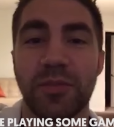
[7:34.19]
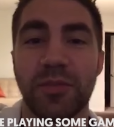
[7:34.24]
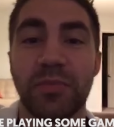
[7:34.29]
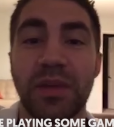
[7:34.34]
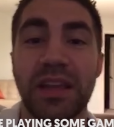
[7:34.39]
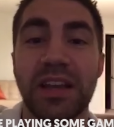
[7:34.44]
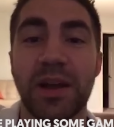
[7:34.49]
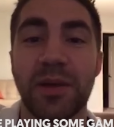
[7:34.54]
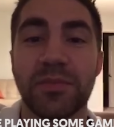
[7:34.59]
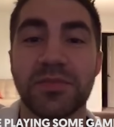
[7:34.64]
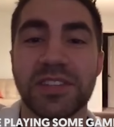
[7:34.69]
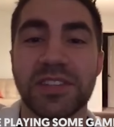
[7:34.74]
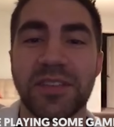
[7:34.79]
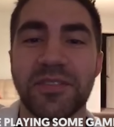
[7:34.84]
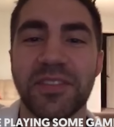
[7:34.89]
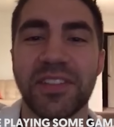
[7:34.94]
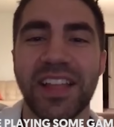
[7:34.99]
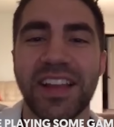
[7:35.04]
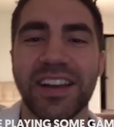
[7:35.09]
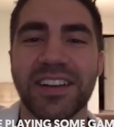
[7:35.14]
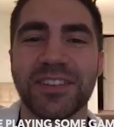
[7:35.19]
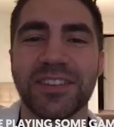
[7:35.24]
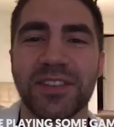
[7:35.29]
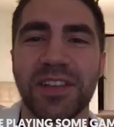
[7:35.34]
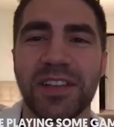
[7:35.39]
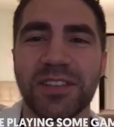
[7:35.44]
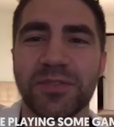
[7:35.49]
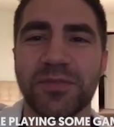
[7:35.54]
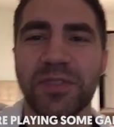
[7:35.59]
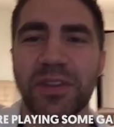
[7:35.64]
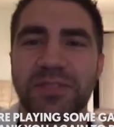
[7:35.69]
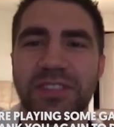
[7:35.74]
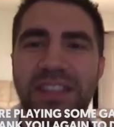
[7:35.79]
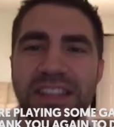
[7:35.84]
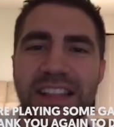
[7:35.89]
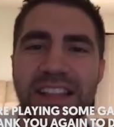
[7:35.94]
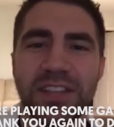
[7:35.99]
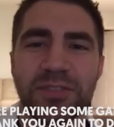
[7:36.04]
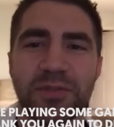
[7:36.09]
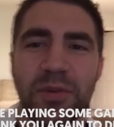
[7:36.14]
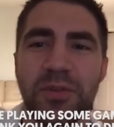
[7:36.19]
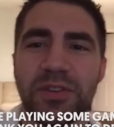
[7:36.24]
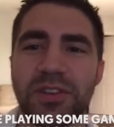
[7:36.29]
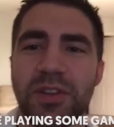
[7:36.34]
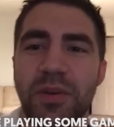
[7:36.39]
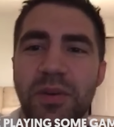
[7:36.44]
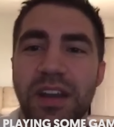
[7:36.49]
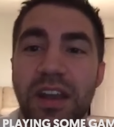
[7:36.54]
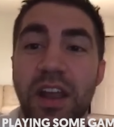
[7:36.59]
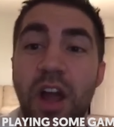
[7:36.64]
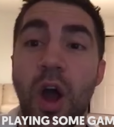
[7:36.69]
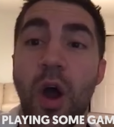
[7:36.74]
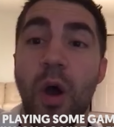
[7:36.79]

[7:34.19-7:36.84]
B Dub Simulator 2015. That's what we're doing.